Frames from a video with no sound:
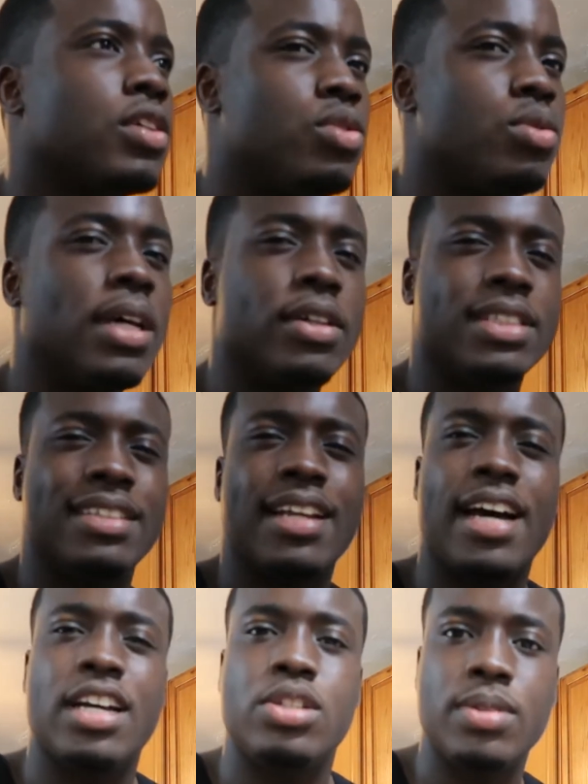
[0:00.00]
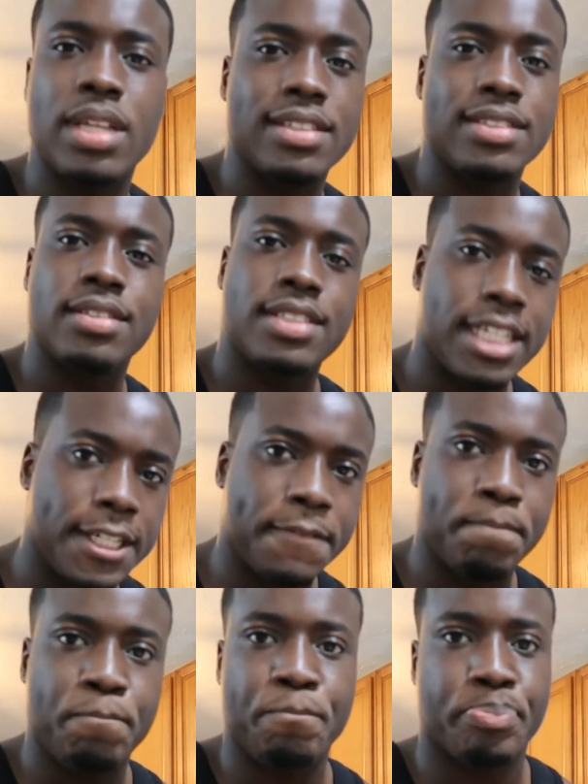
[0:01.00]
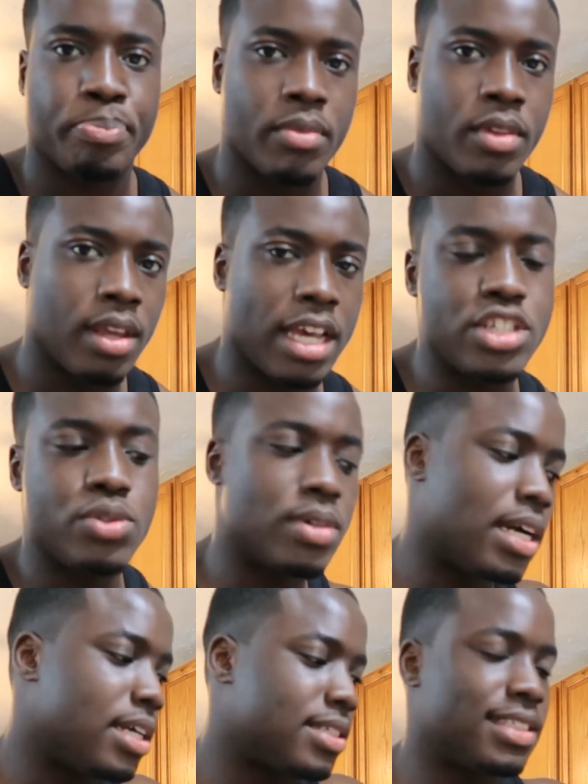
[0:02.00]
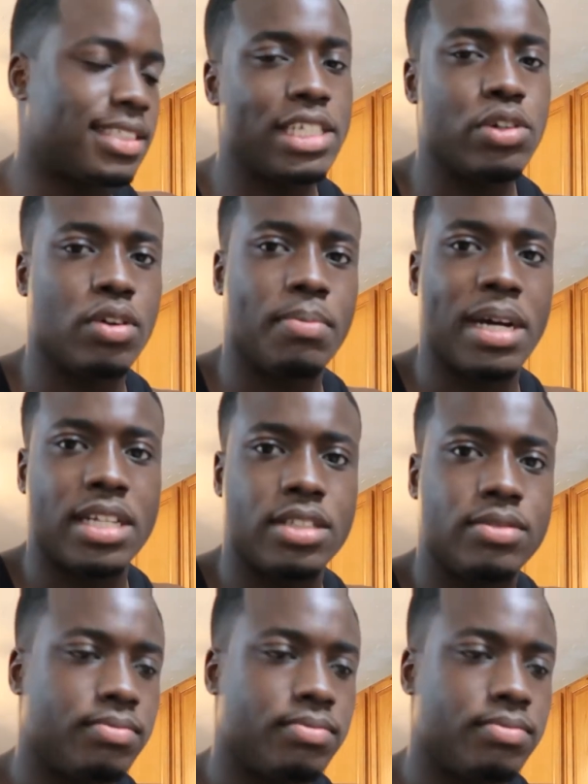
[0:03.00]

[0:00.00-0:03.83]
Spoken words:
2009 2010, as you guys can see on my